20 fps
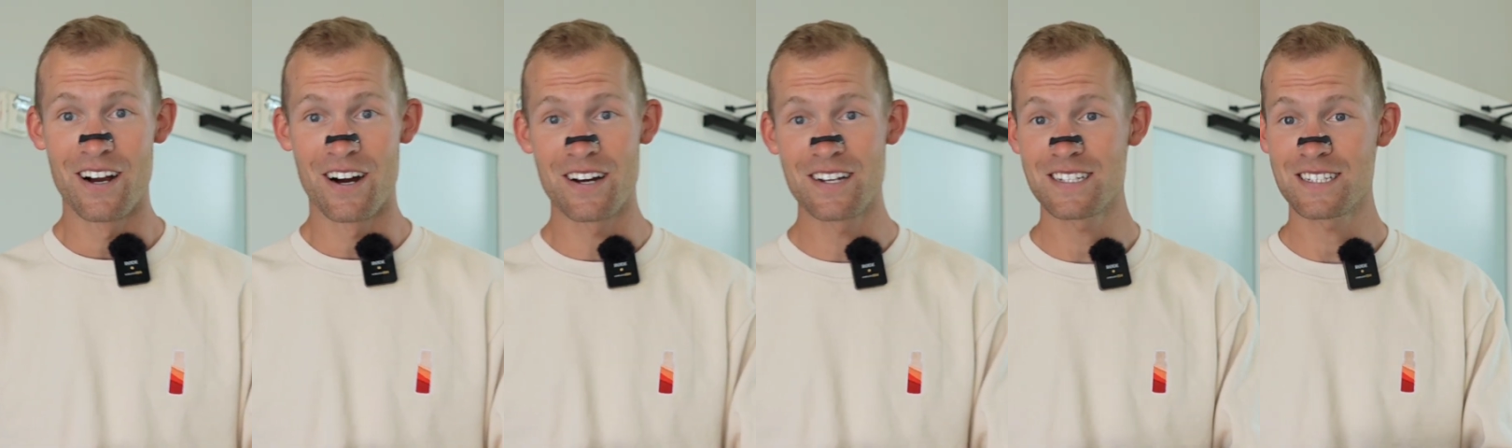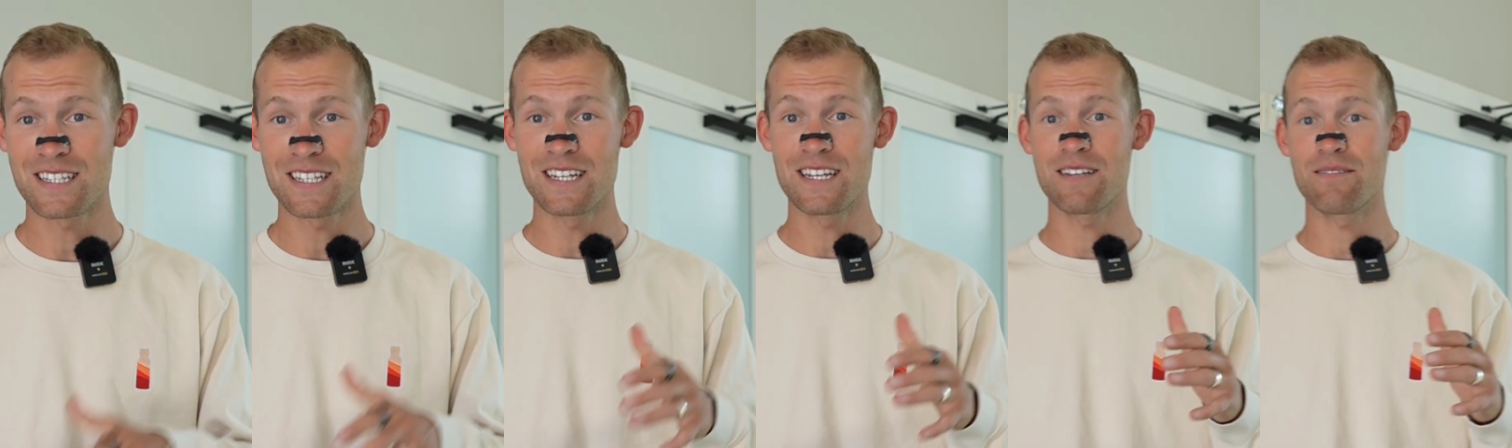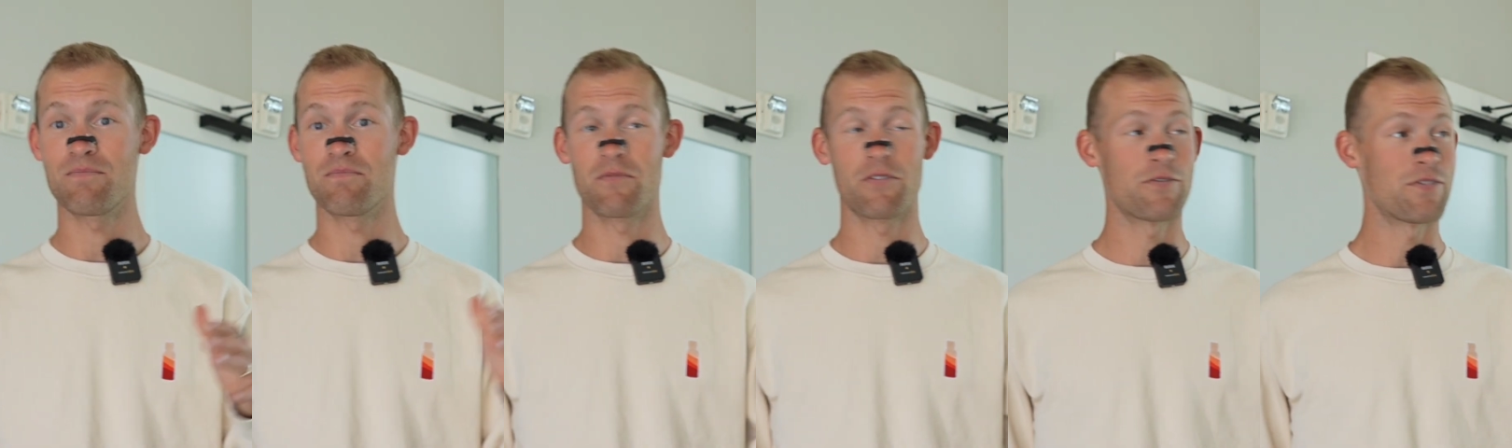
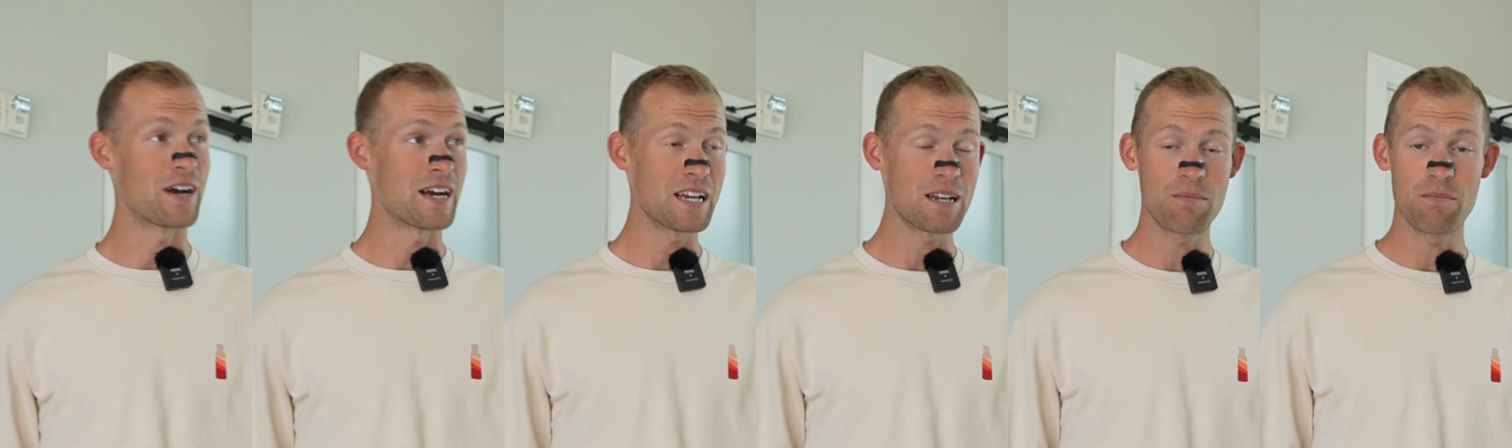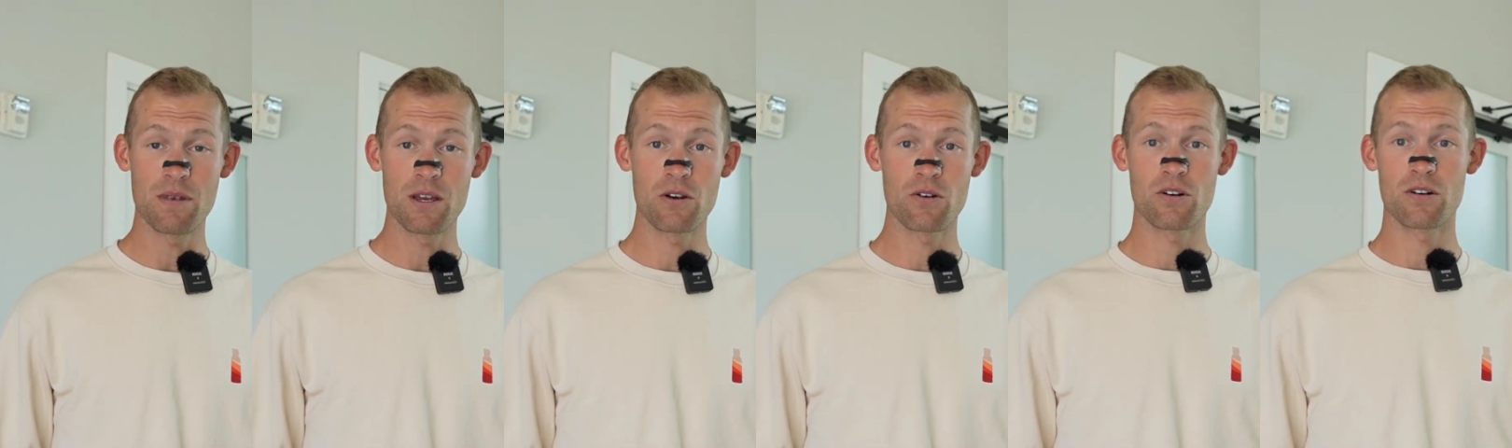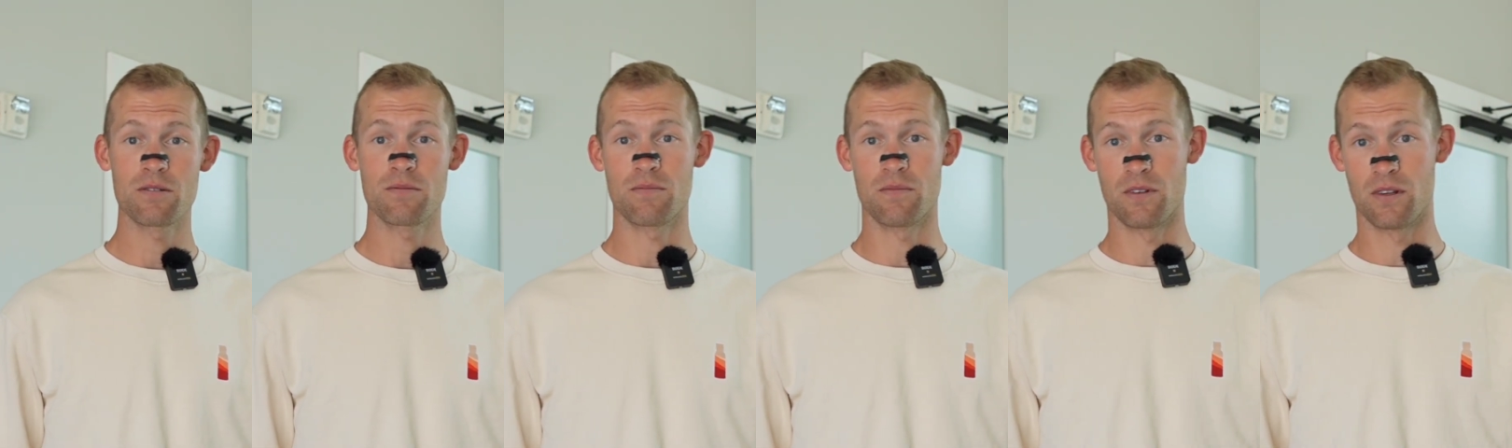Honestly, find a
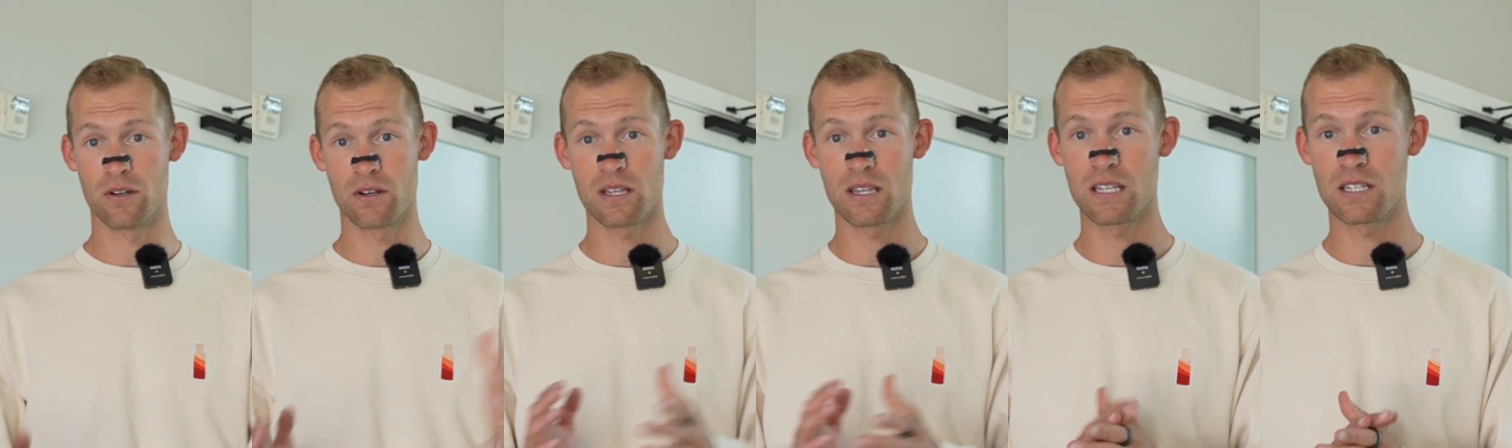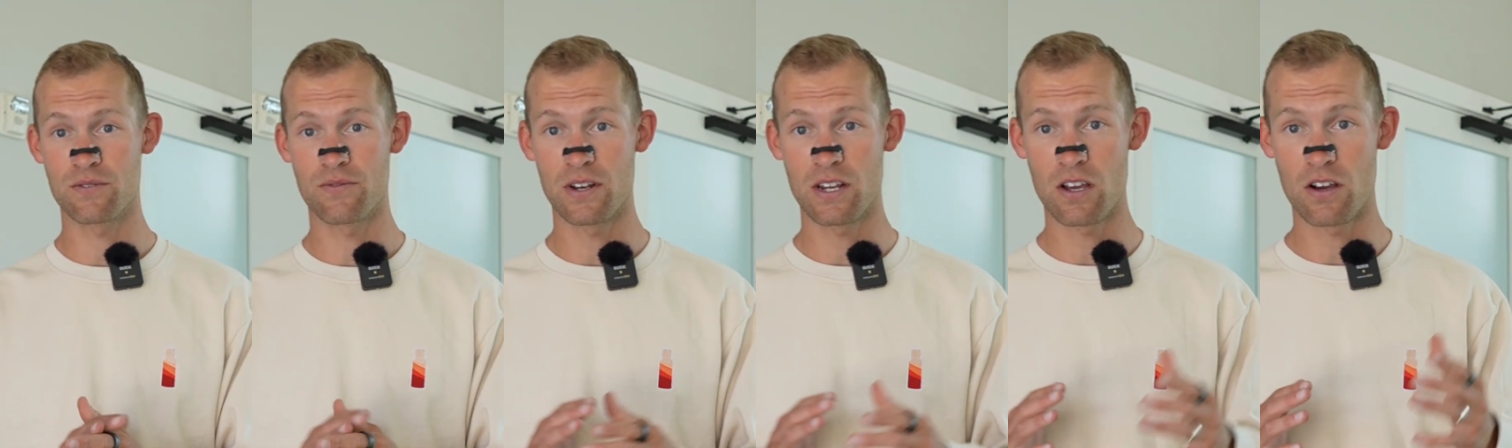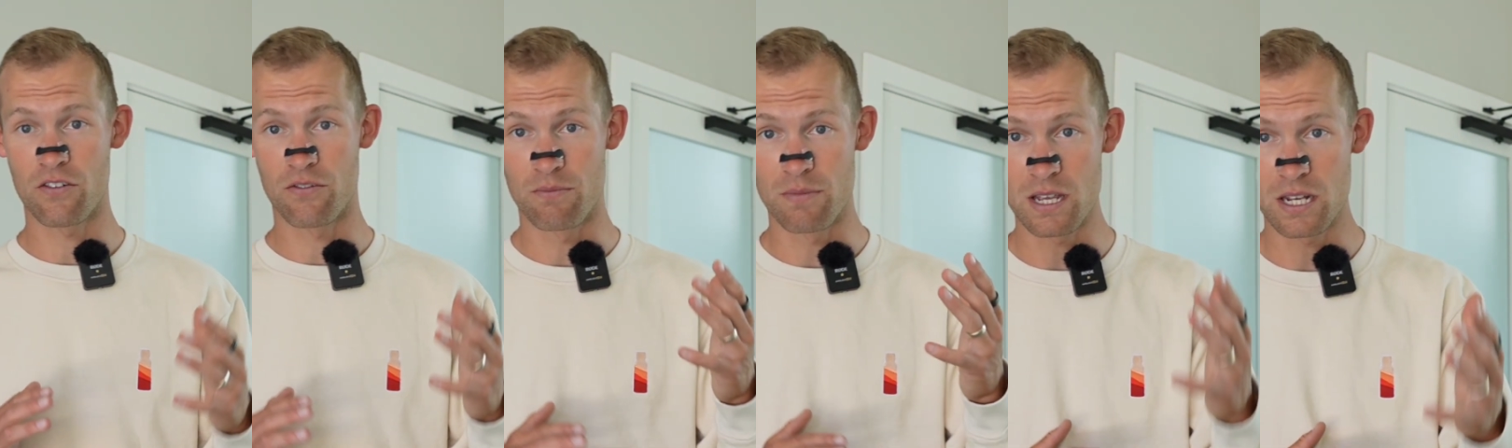mirror, look at this
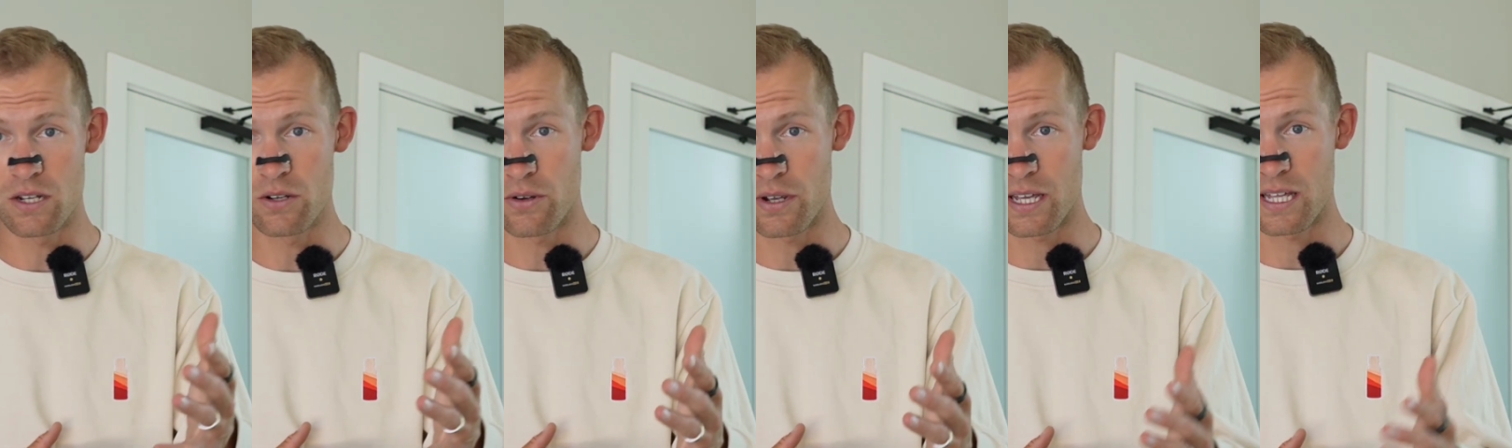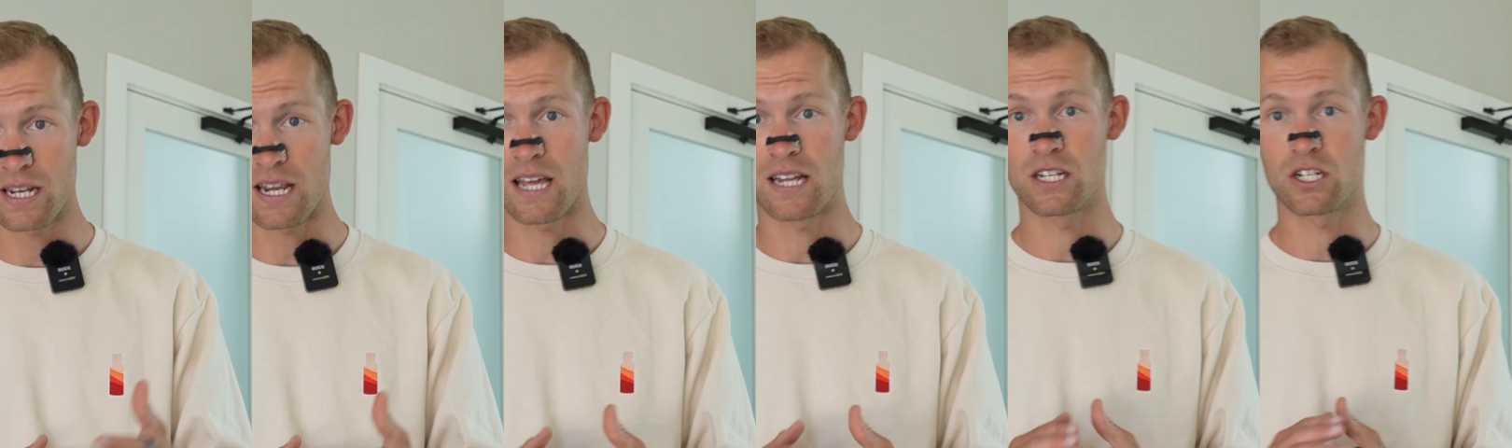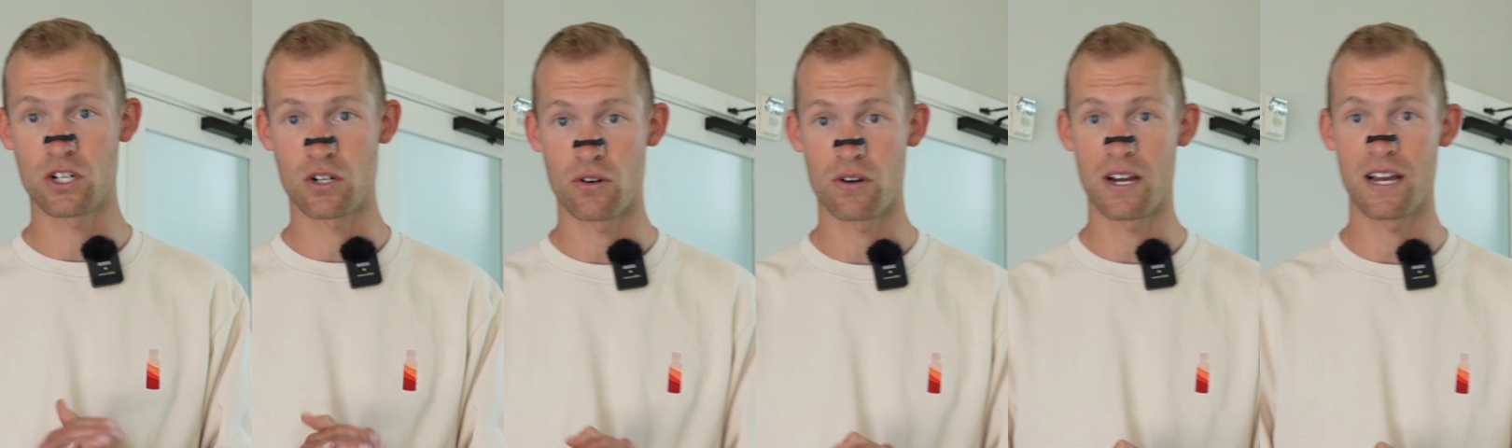video of me doing it and
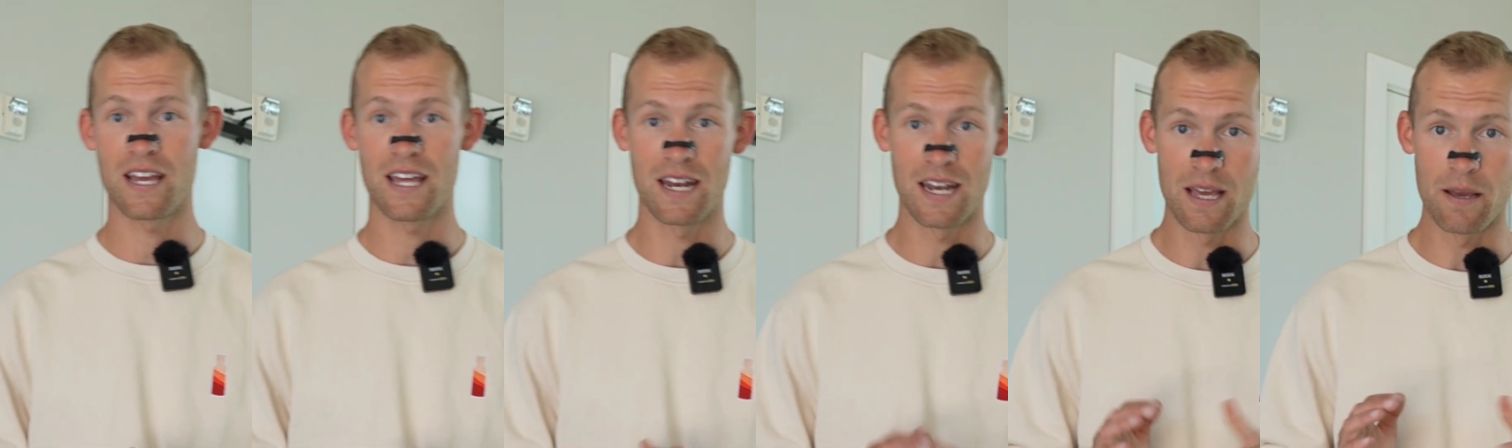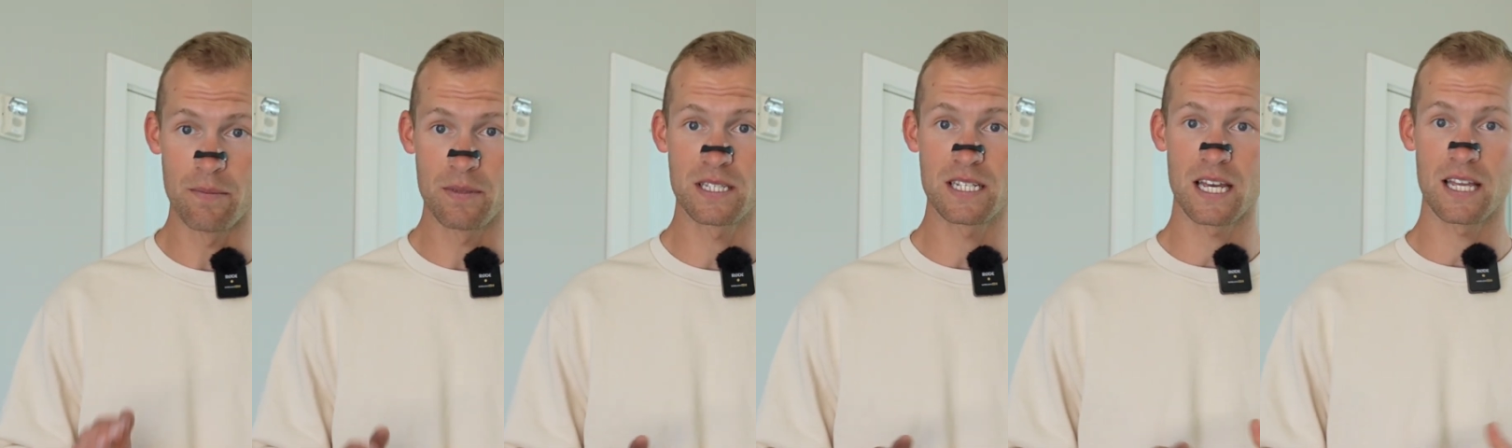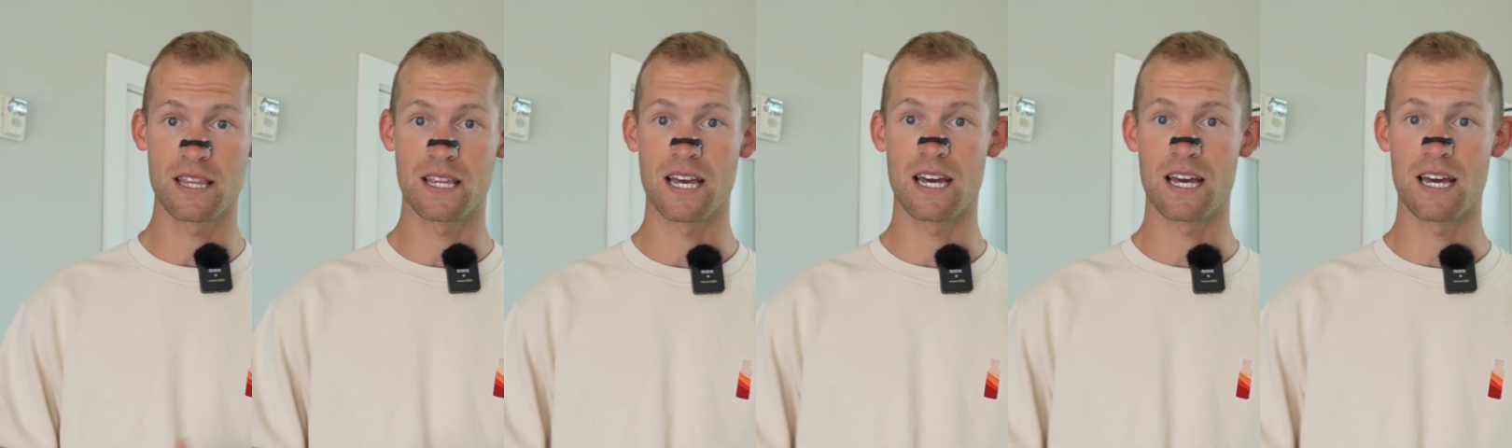try and imitate